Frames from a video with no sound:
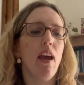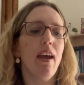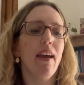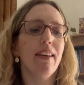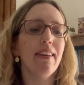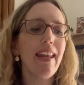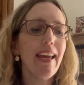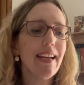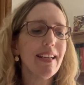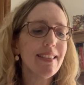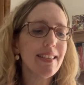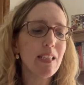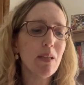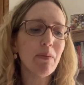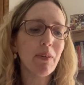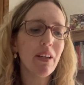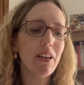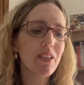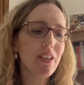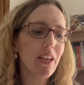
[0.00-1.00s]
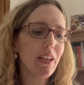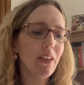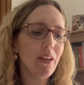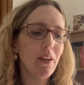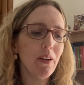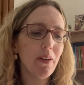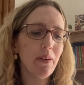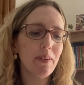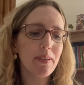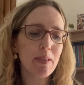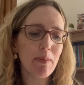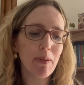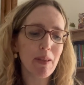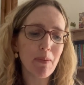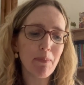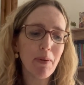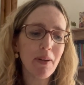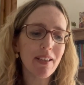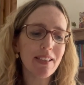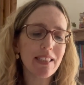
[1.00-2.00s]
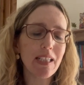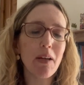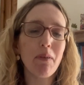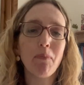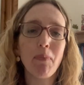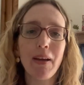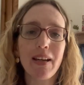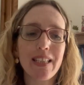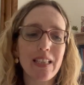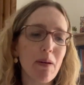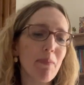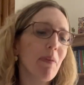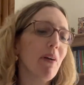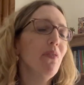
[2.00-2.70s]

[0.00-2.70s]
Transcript: next I'm going to show you some of the books that I've picked up.